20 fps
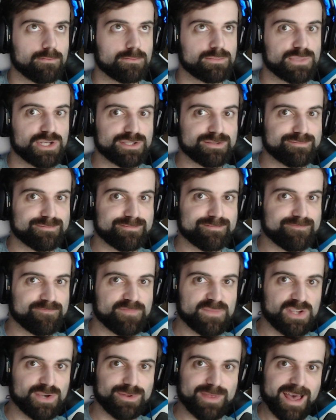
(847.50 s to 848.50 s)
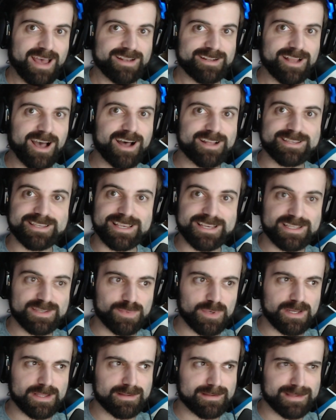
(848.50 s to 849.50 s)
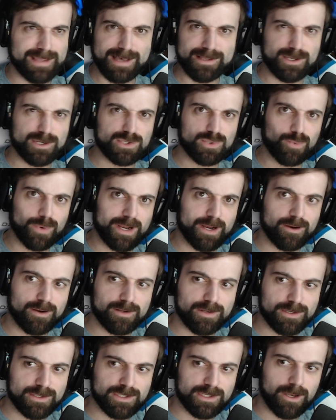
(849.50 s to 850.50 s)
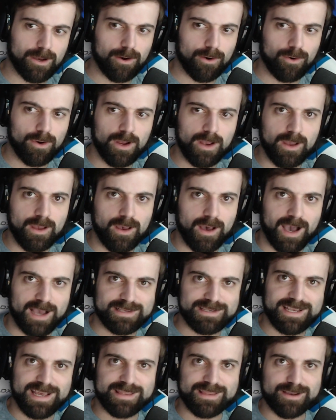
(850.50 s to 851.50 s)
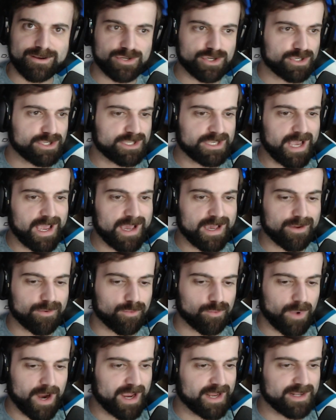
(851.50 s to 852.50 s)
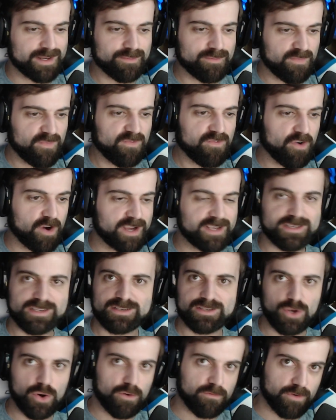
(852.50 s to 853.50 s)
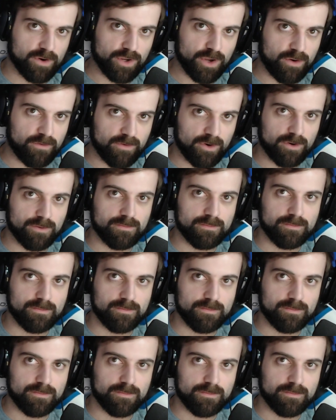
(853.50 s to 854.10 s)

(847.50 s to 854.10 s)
just do that nonsense, but that looks weird. So I sat there just saying random phrases over and over.